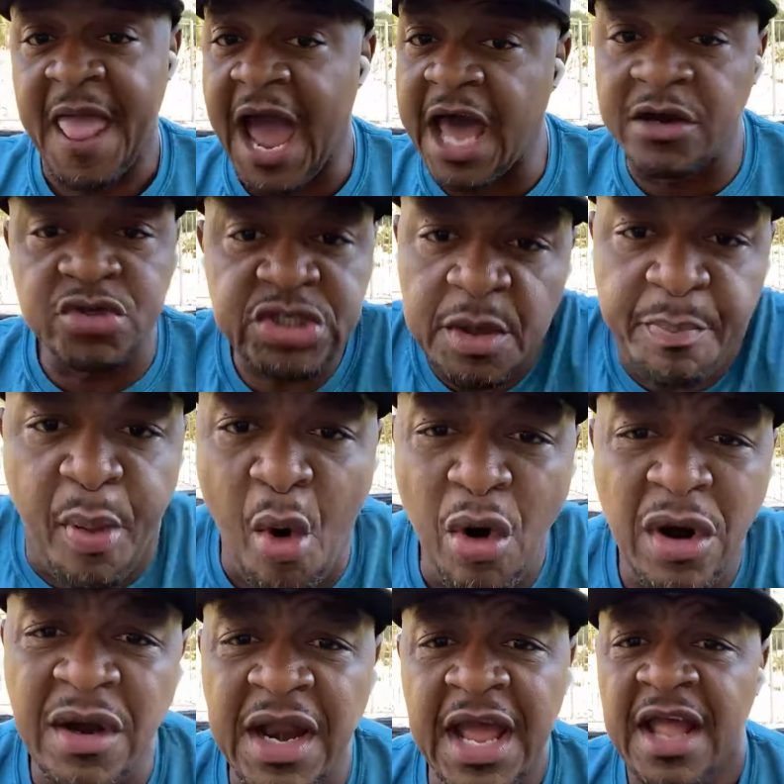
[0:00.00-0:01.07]
I don't
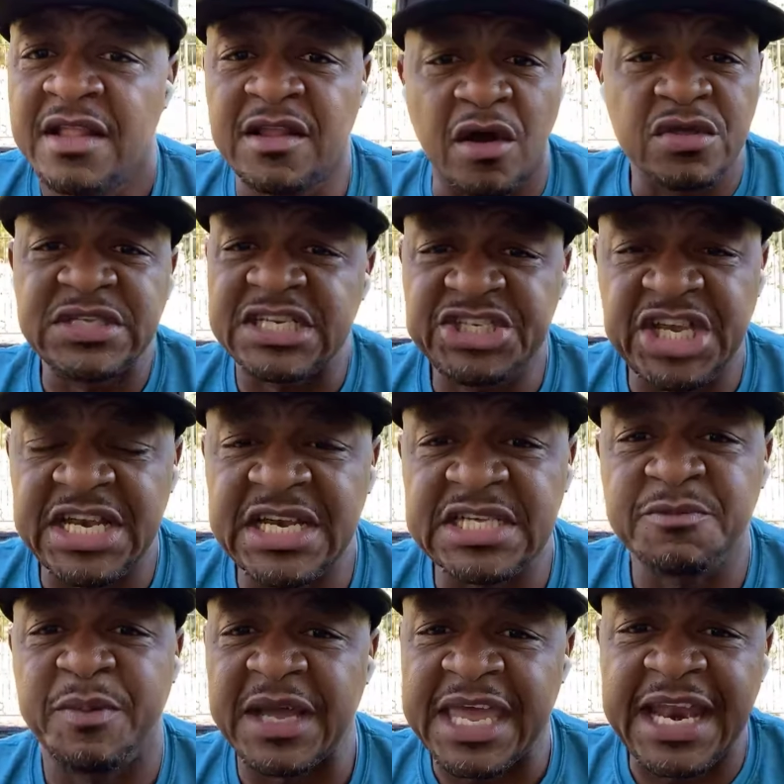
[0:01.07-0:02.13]
support those
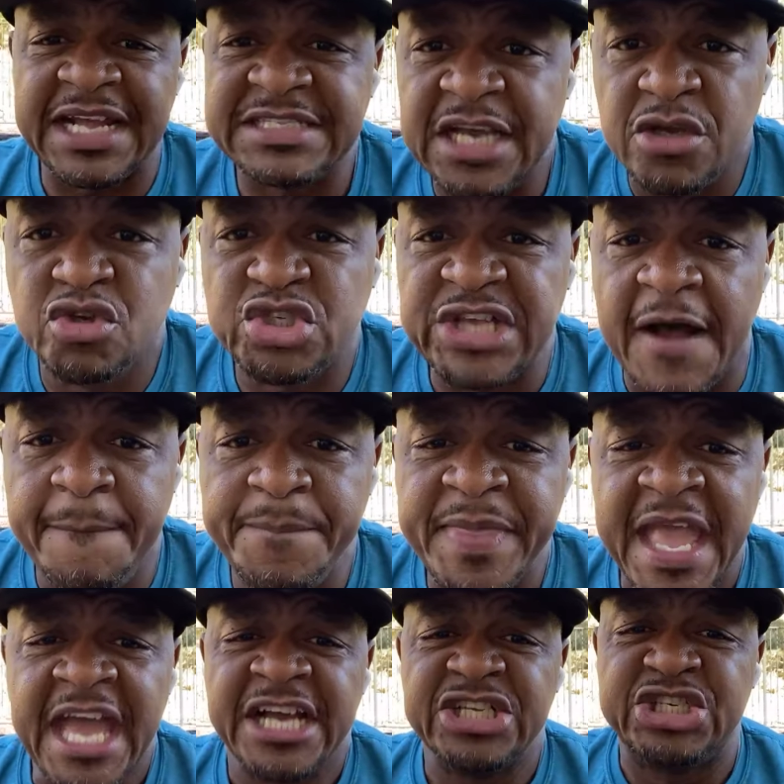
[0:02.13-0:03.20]
agendas, but can I tell you something?
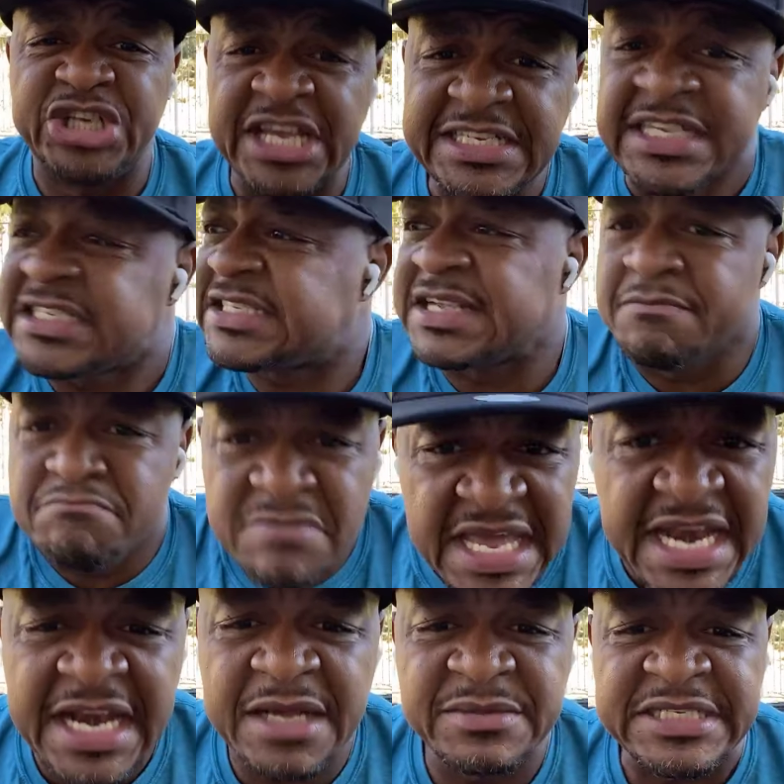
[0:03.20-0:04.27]
Jesus
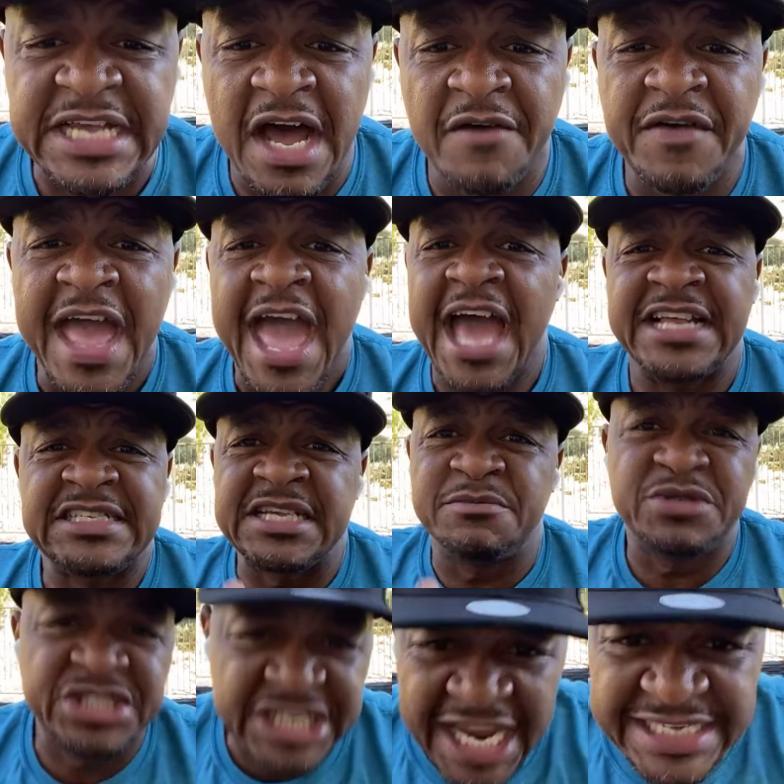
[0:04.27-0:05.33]
submitted himself and
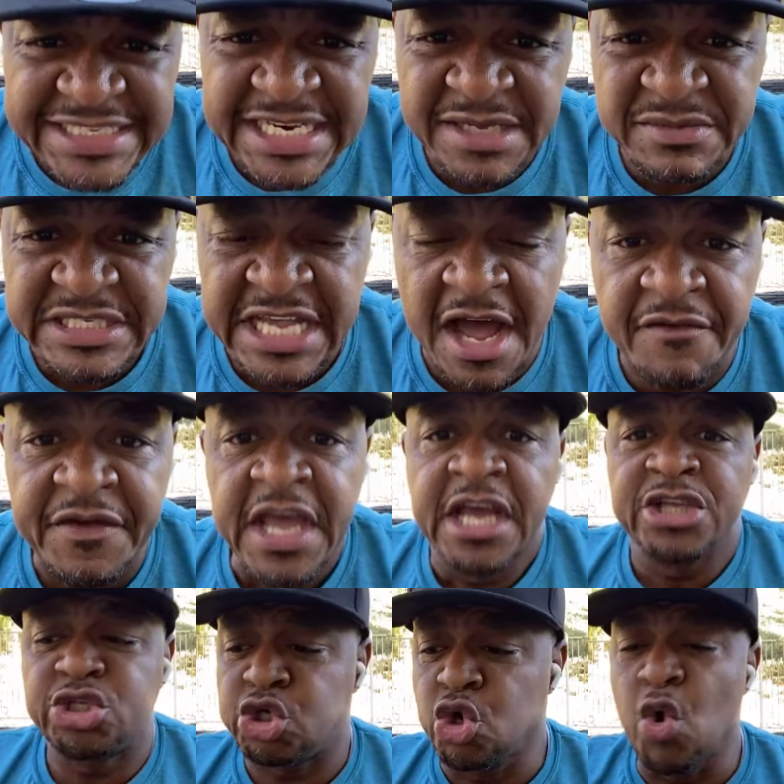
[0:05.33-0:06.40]
subjected
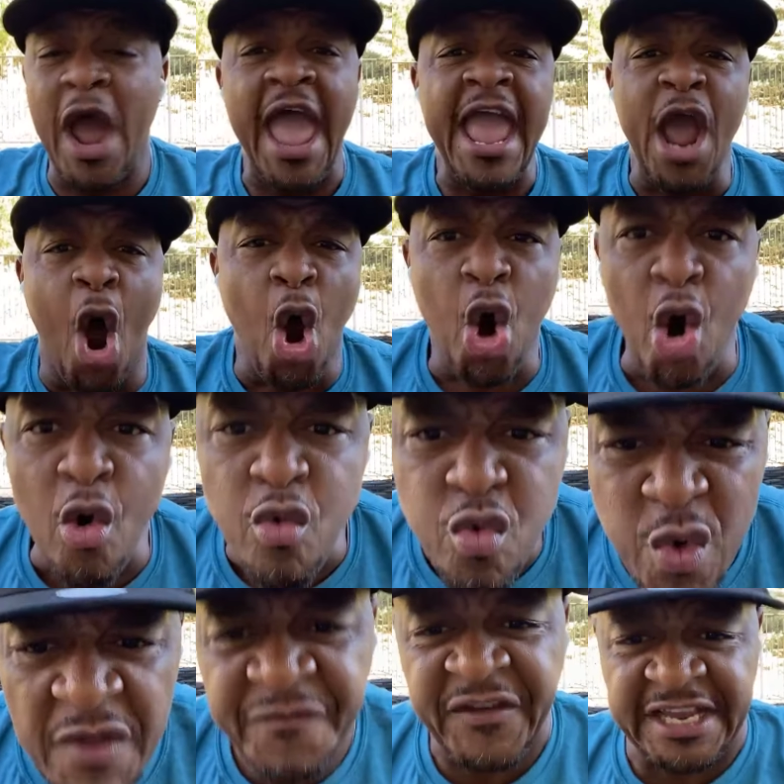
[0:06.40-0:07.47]
himself to a
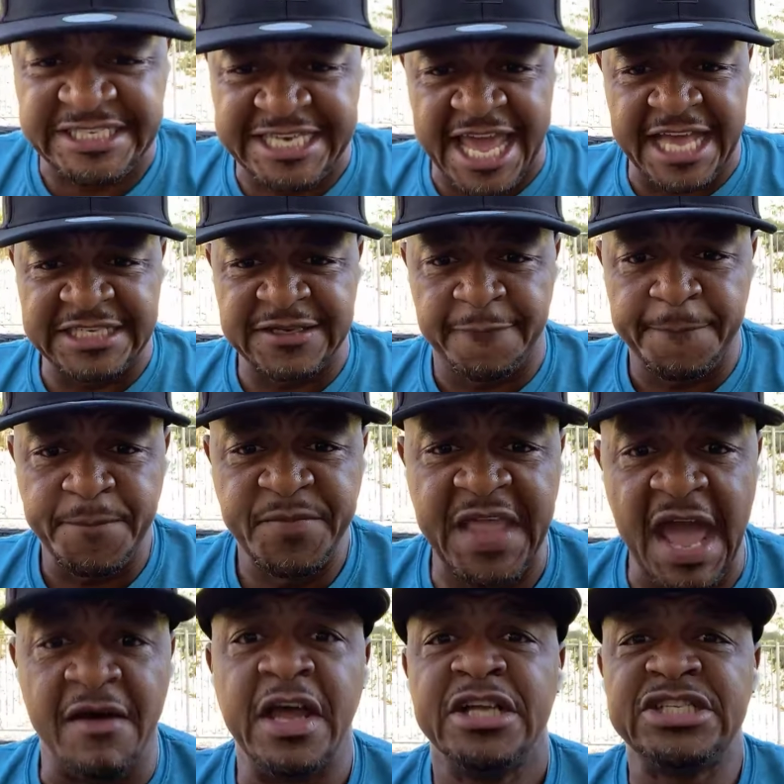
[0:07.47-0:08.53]
horrific death,
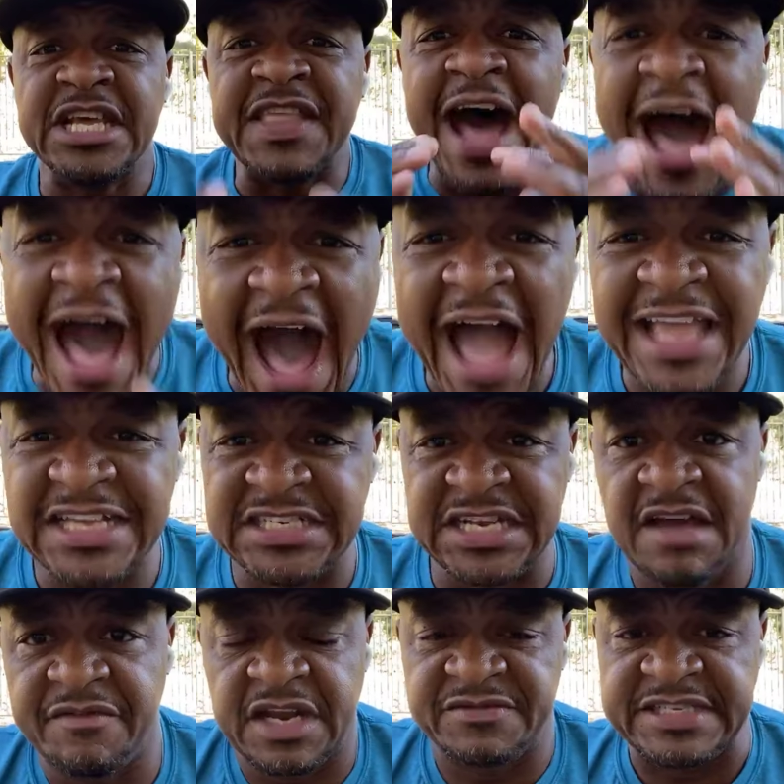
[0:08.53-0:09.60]
death to the highest
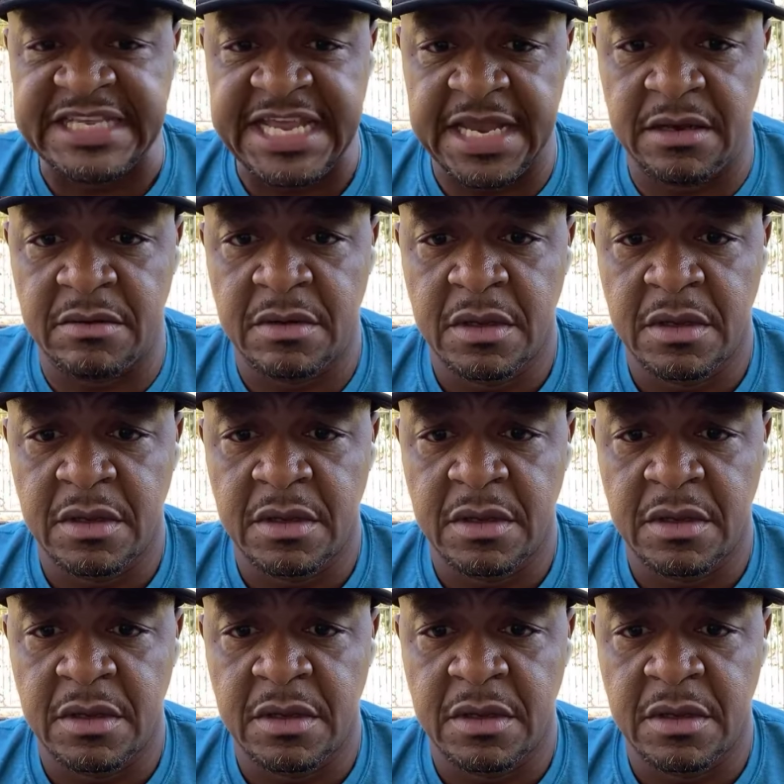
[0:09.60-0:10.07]
level of sin.